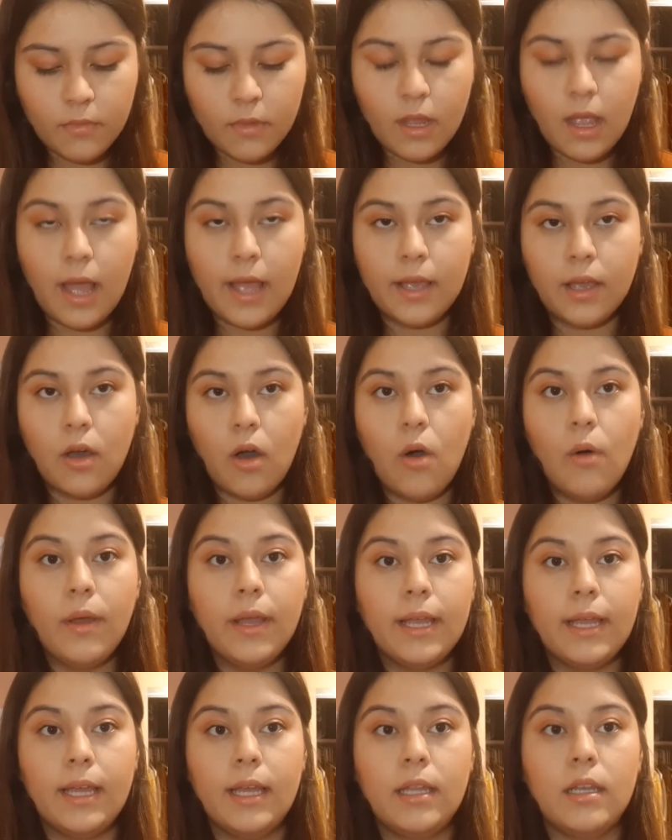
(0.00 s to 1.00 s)
I go
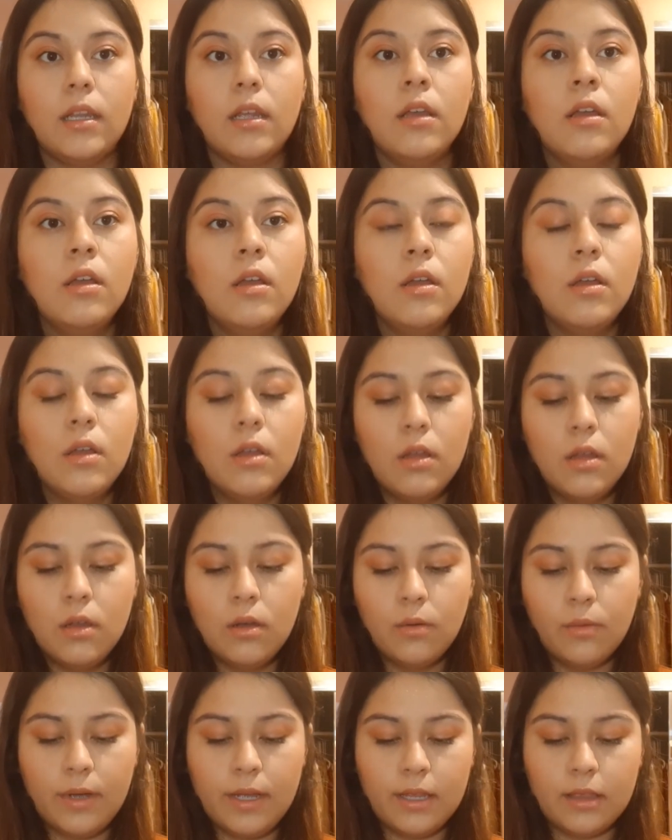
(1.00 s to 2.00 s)
in
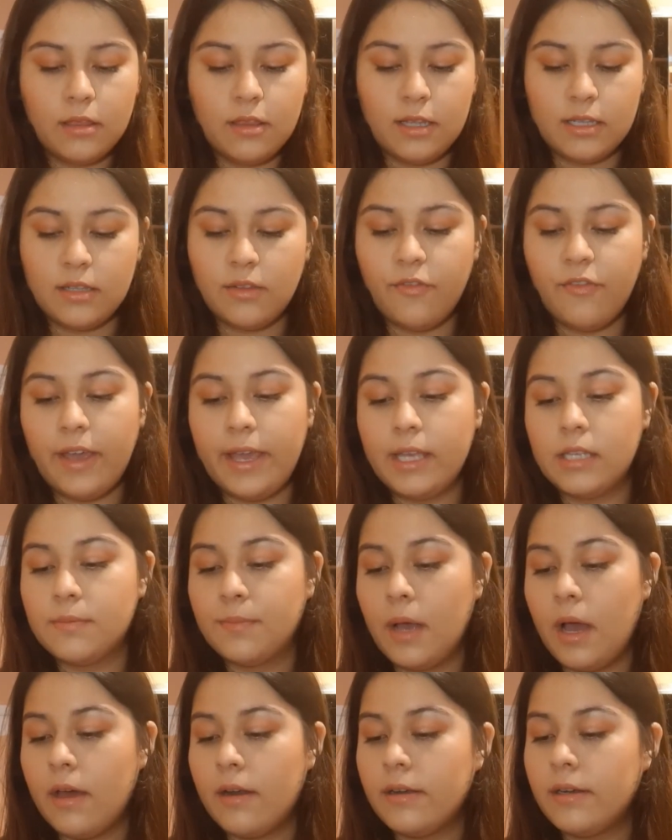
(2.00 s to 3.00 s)
with this face
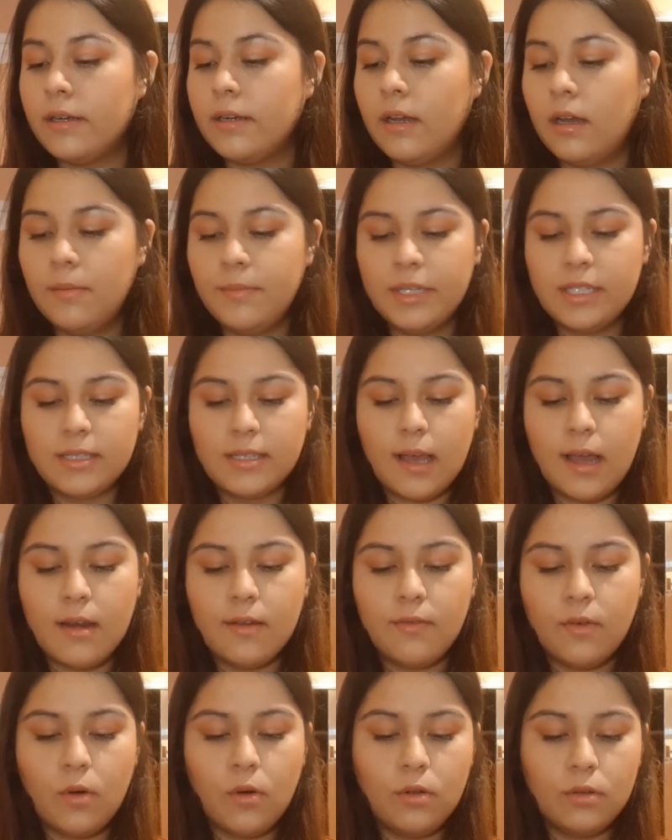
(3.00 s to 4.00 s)
powder. It's kind
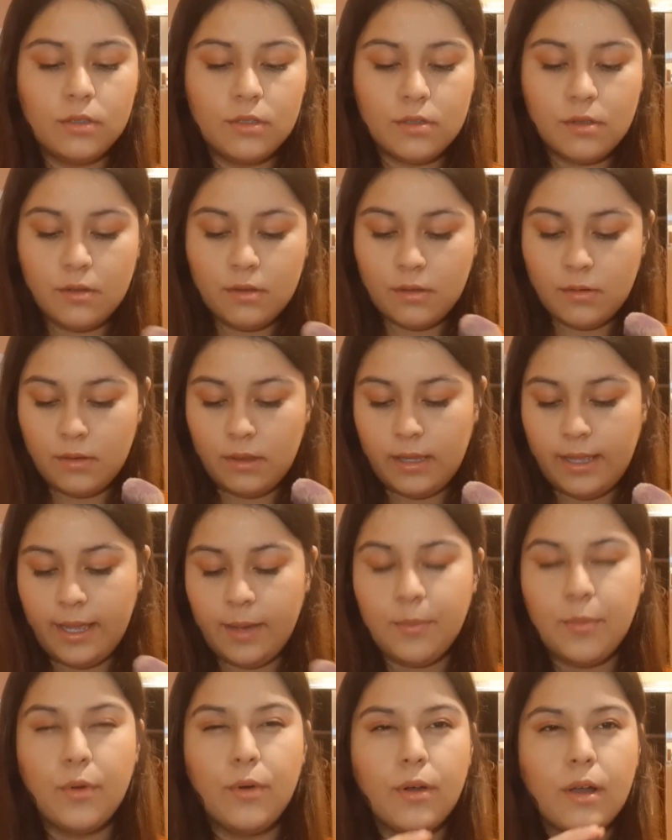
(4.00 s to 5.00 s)
of old, so the
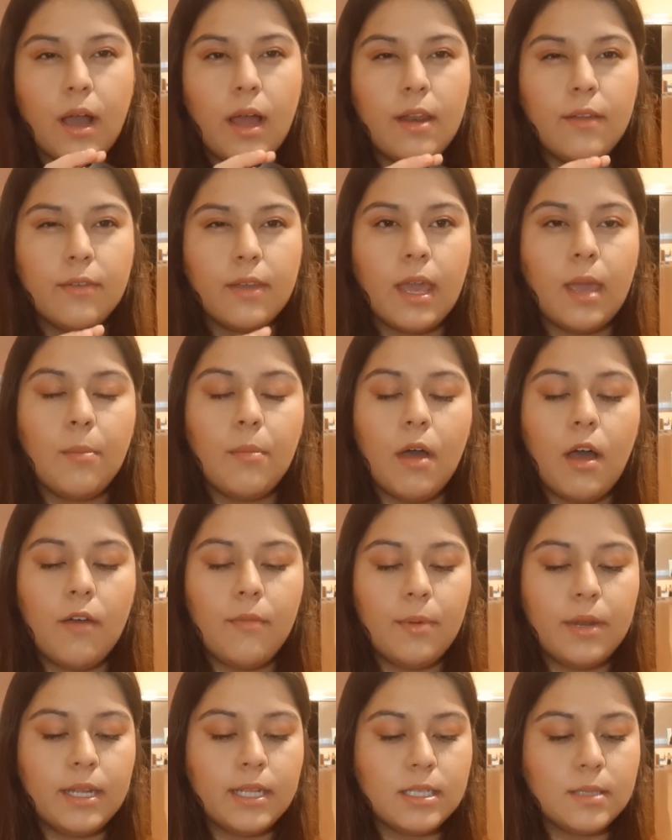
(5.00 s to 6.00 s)
label kind of came off,
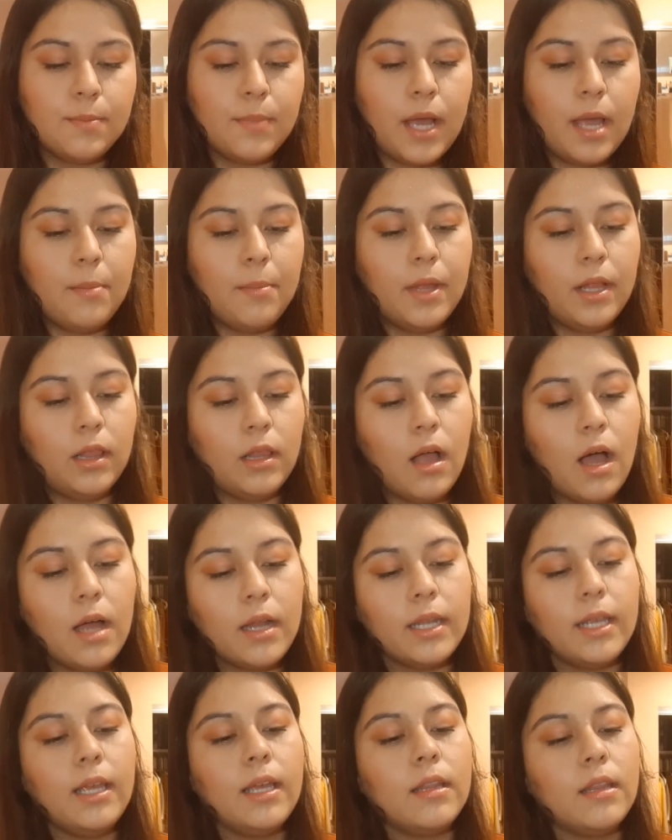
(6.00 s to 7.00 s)
but it's by
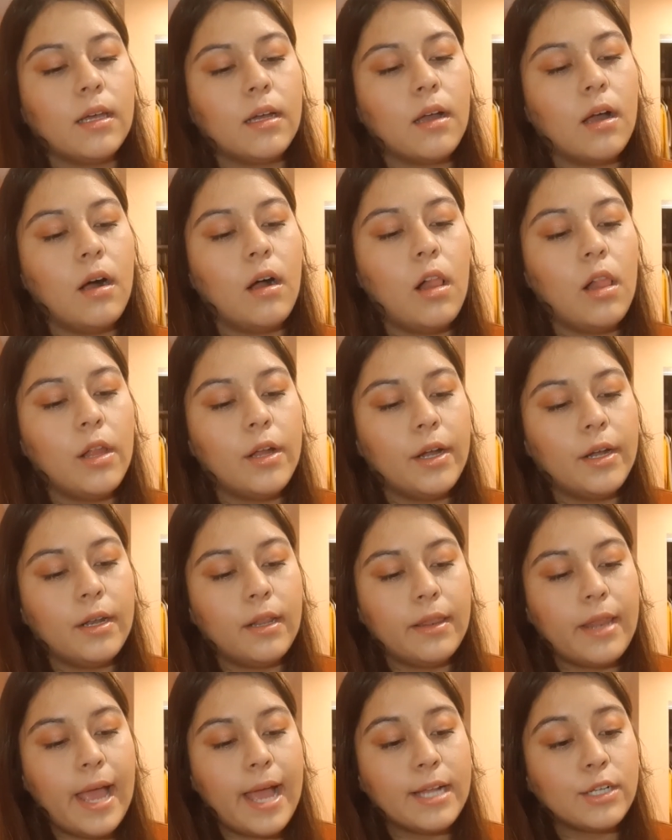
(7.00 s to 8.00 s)
Milani in the color
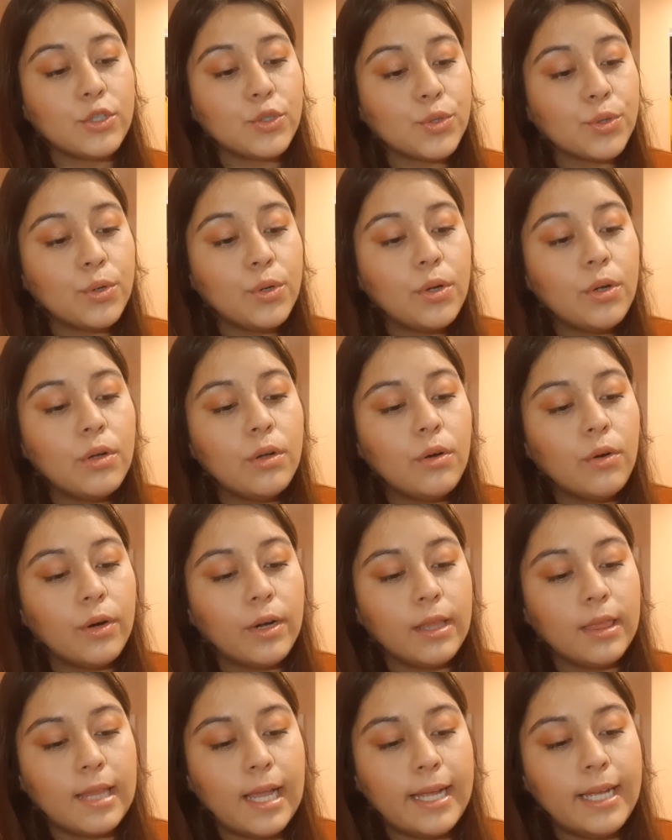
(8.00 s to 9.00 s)
Natural
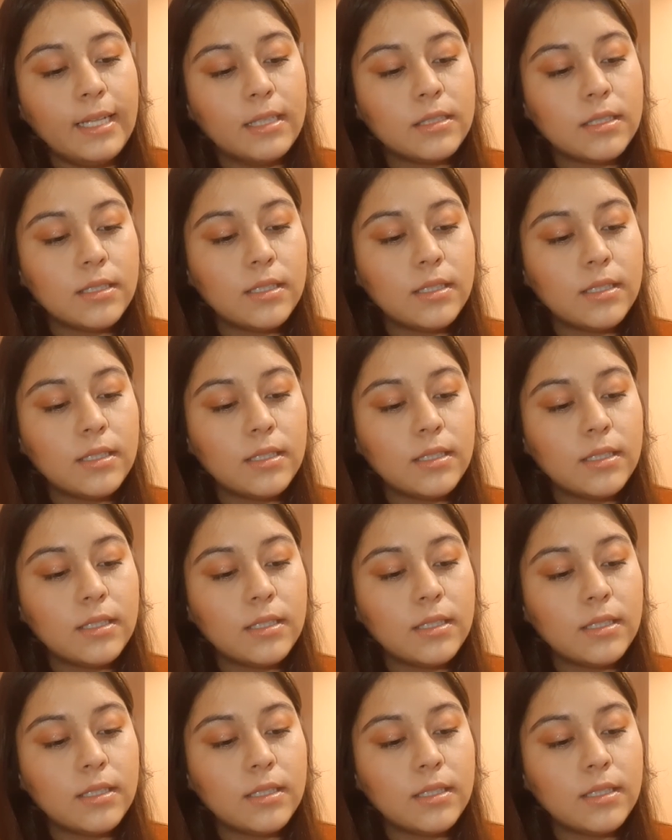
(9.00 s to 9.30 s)
or Light.